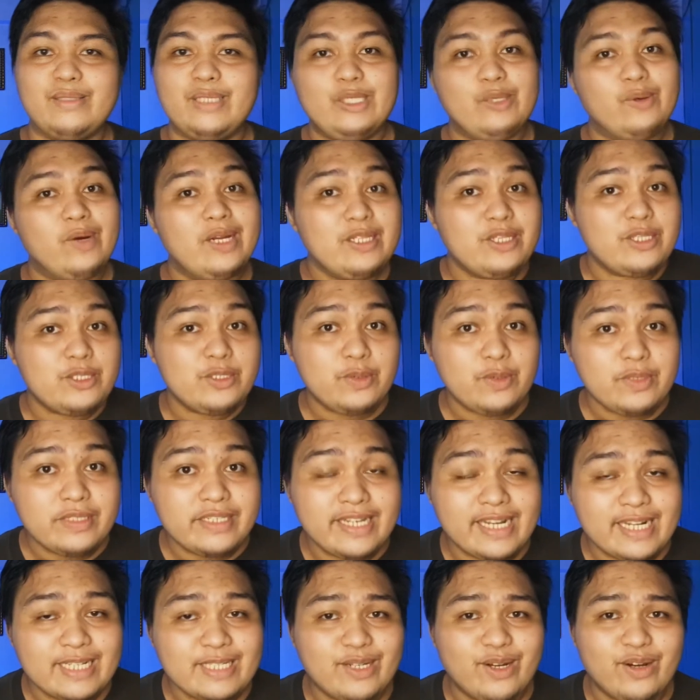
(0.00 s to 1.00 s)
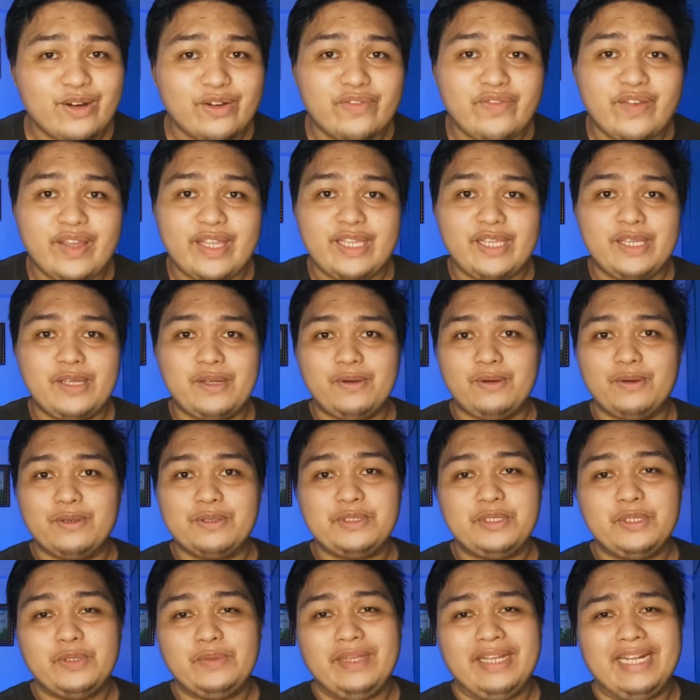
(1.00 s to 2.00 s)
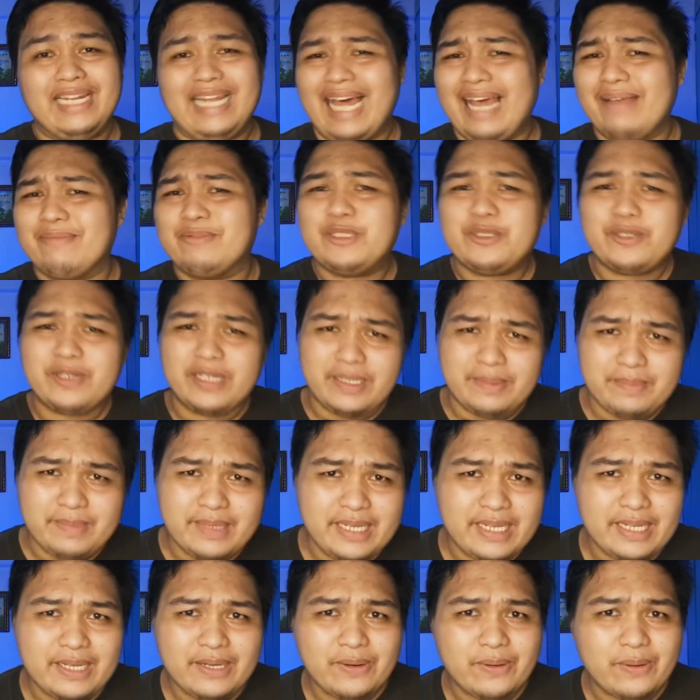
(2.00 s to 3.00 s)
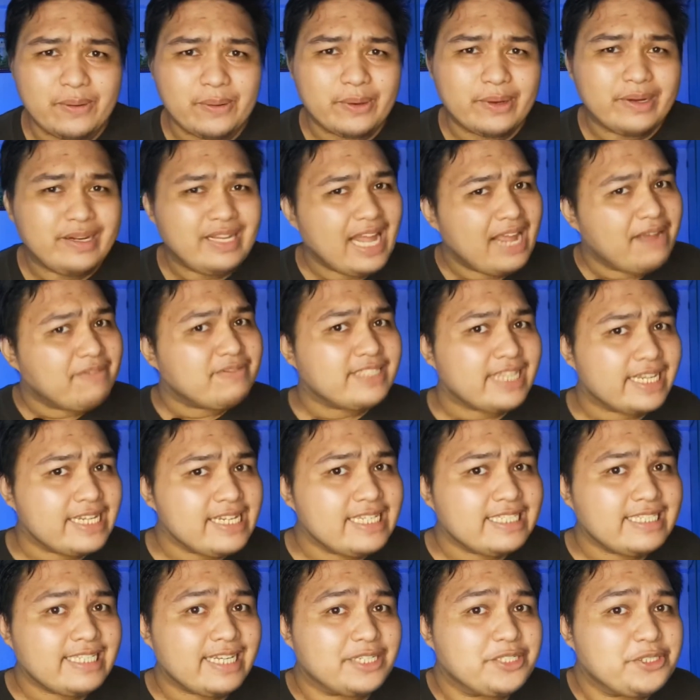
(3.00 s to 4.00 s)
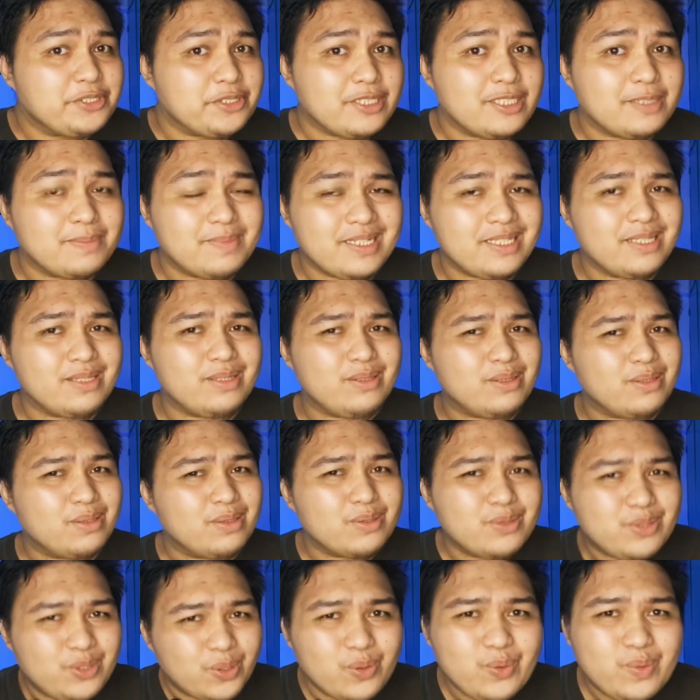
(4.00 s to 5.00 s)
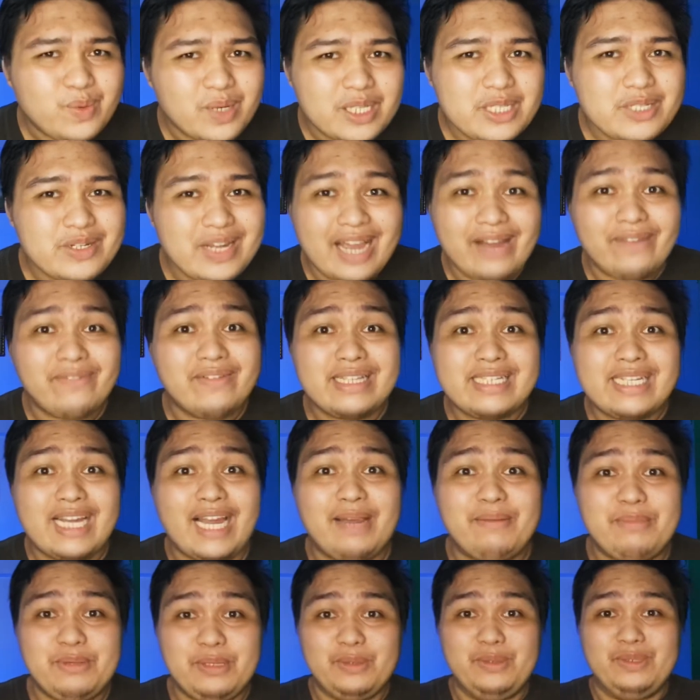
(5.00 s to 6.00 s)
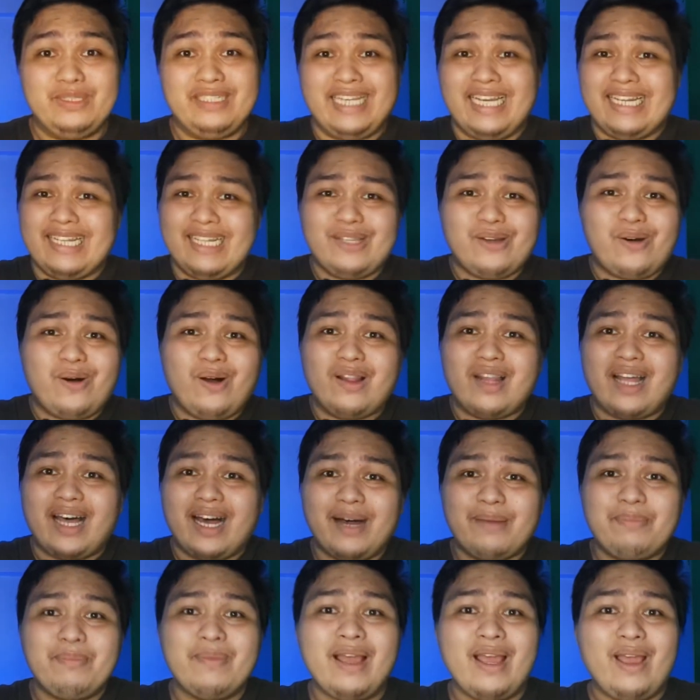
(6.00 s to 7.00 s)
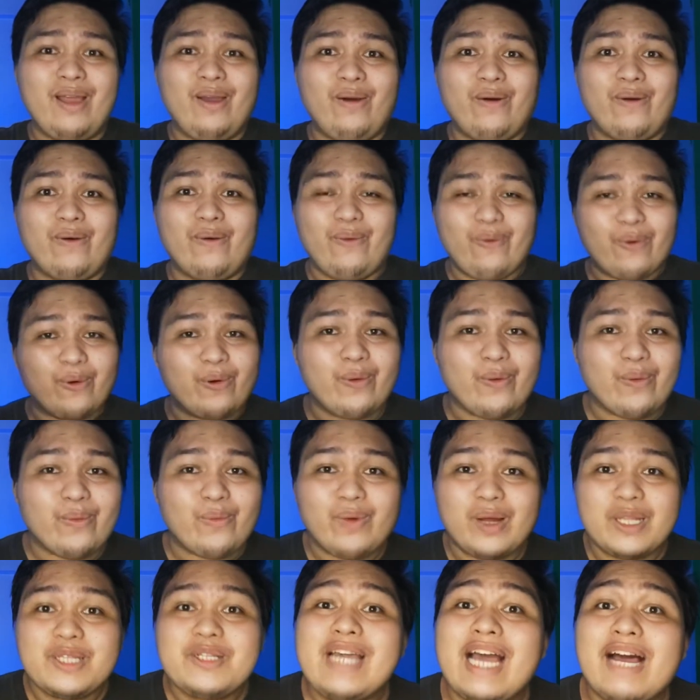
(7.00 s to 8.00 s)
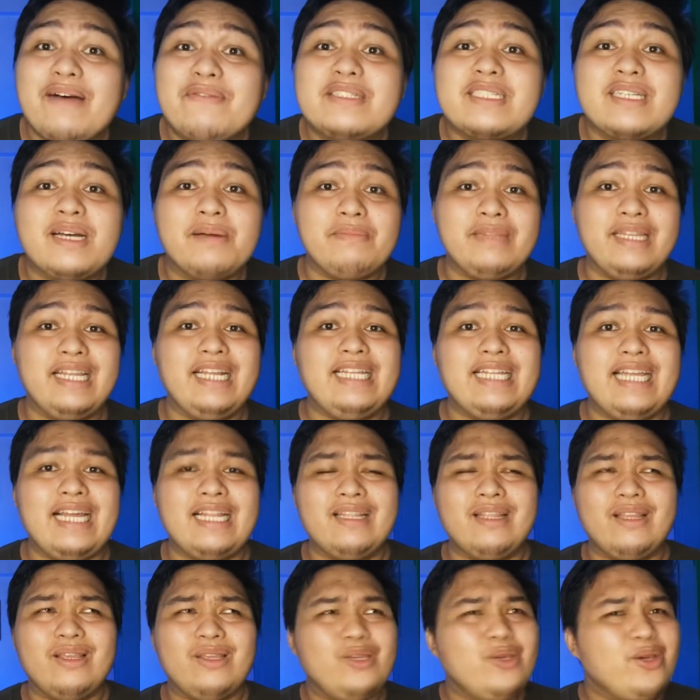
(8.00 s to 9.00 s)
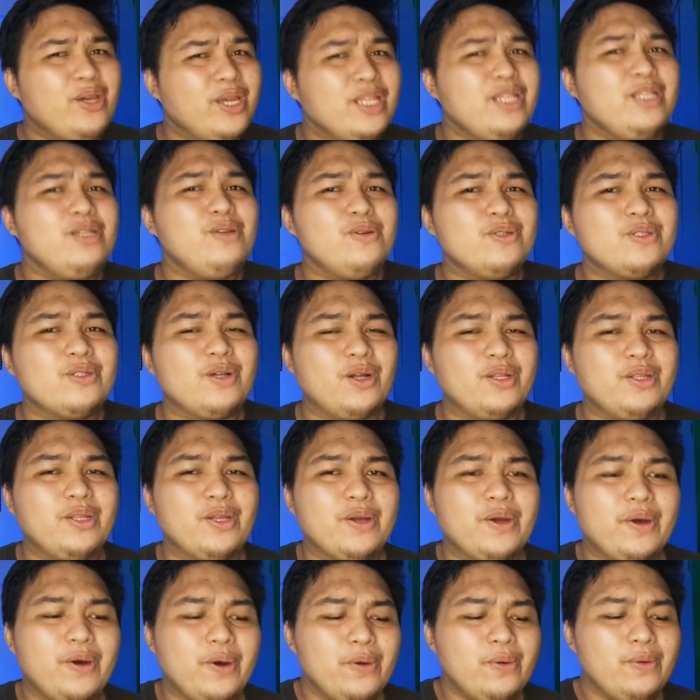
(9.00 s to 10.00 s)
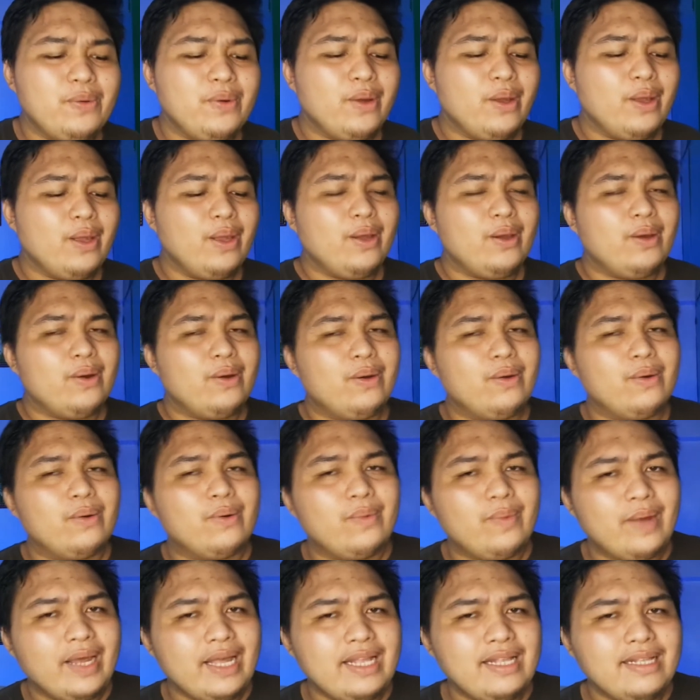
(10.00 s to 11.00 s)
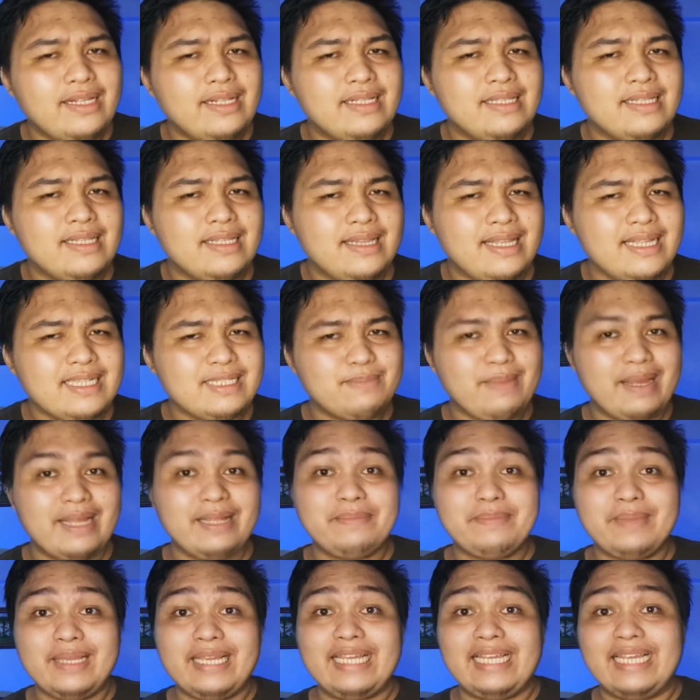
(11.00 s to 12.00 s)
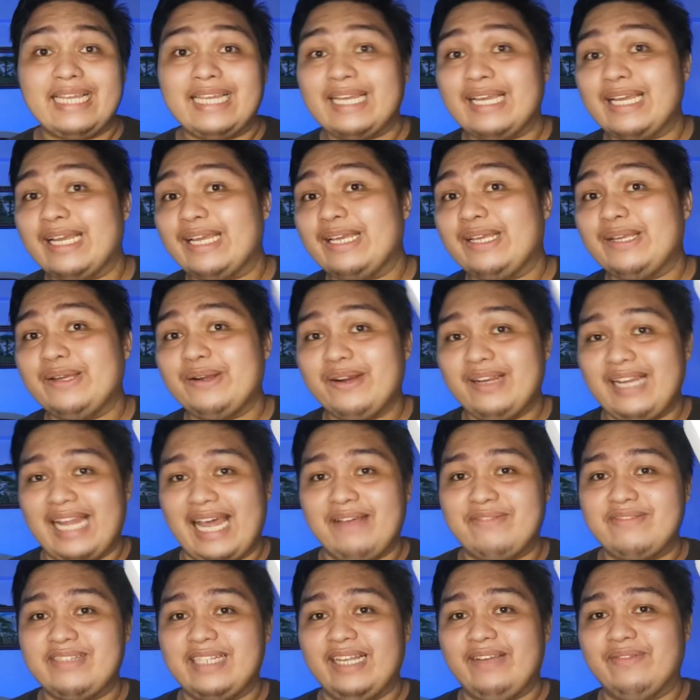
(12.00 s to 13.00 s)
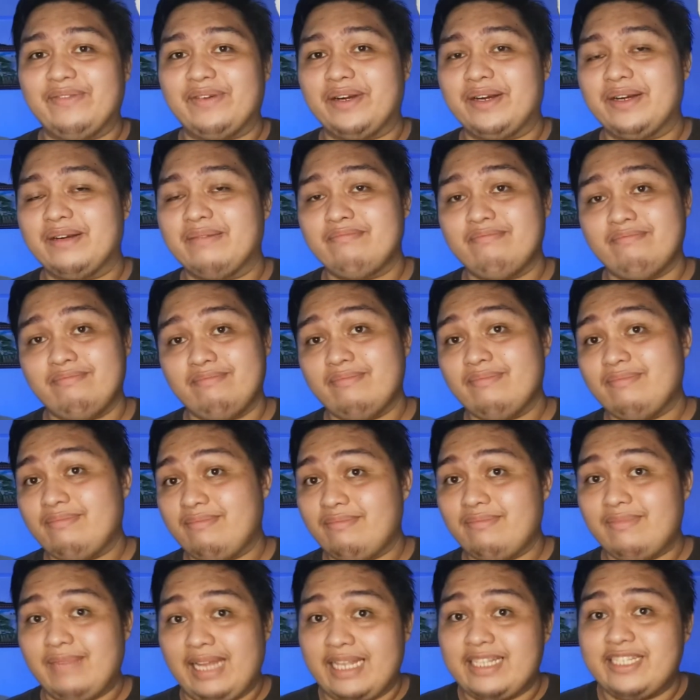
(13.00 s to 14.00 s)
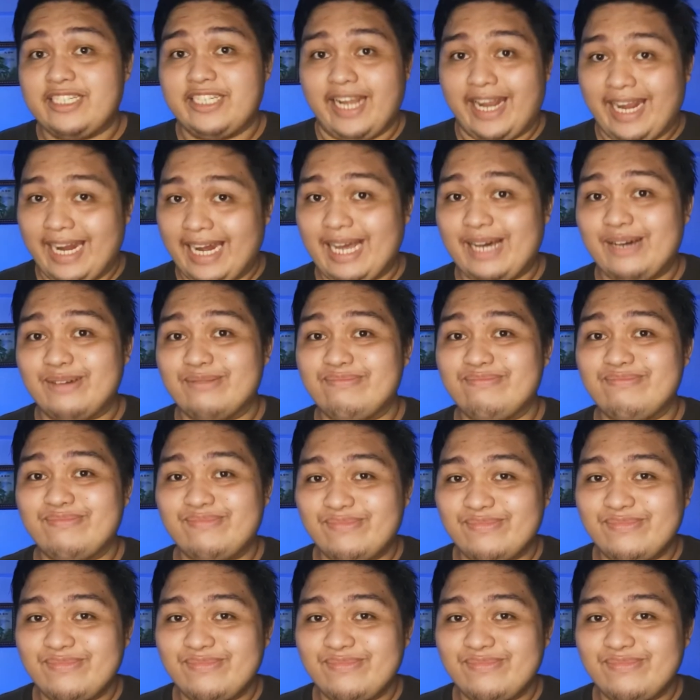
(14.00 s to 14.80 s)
Do you want to do TikTok videos, doing live streaming or live selling sessions but don't want to have a time to set it all up, or want to have something that you can use on the go? Well, this might be your lifesaver. Let's check it out.